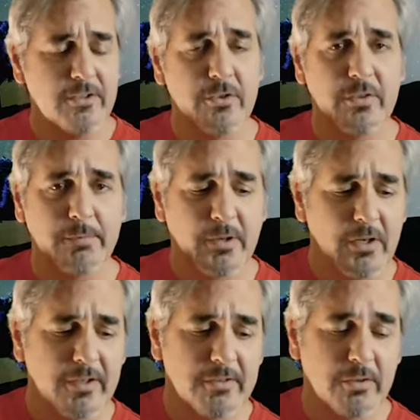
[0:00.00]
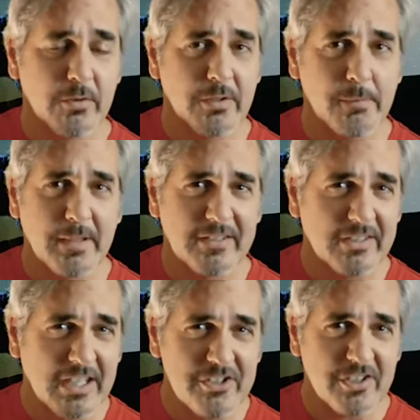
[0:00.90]
into the pocket, so then by
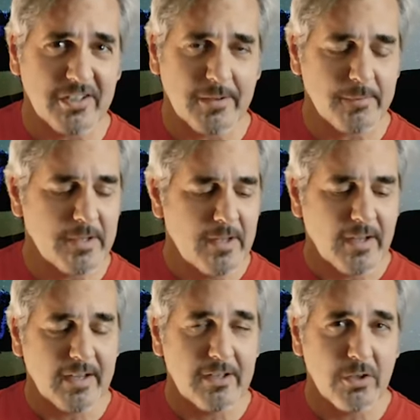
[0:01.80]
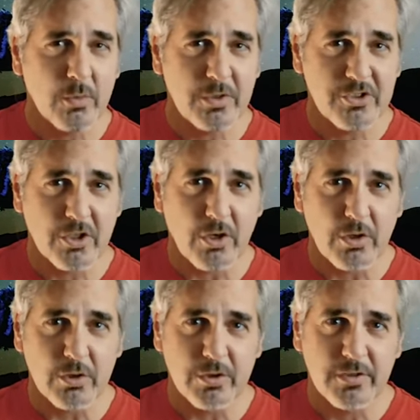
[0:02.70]
touching them, I know which
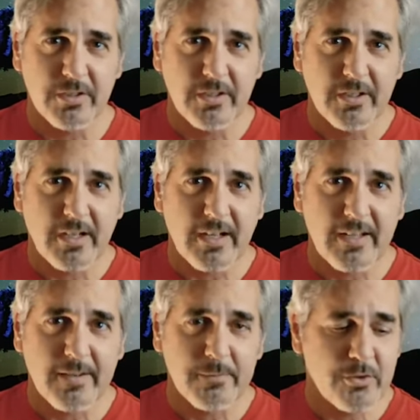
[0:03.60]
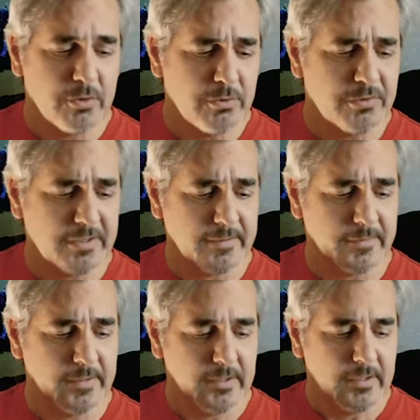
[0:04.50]
color I am choosing.
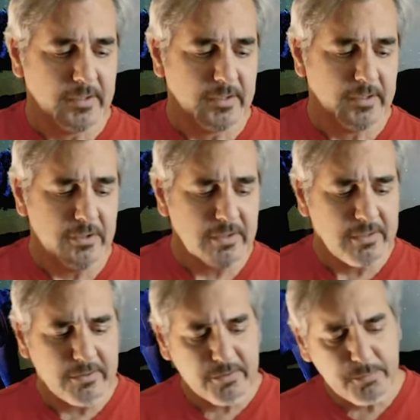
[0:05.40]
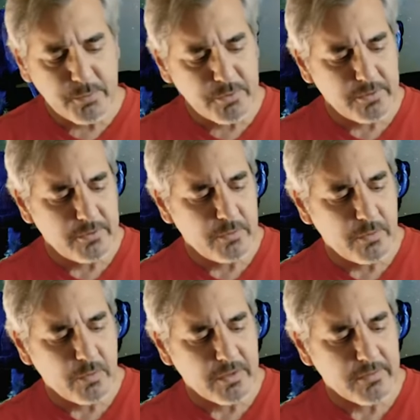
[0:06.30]
You can also put
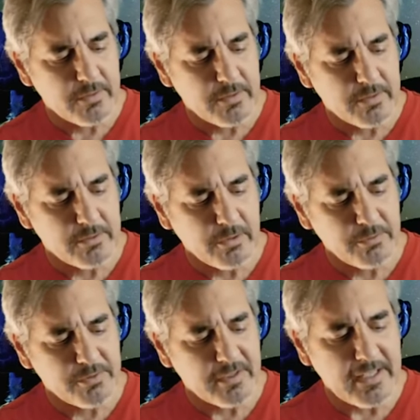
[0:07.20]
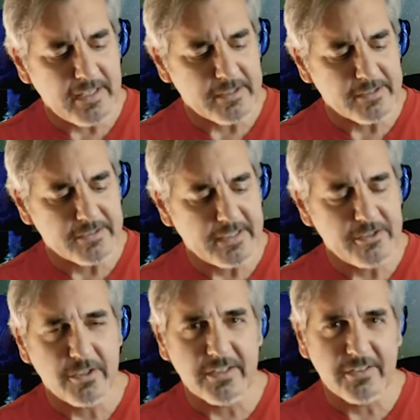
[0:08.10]
one of those letters that
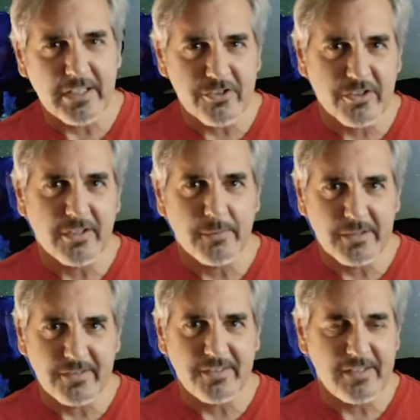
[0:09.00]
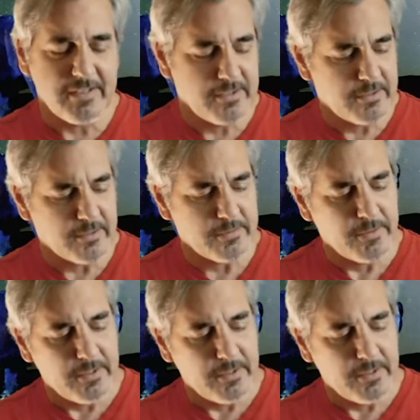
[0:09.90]
you can touch them and see, you know,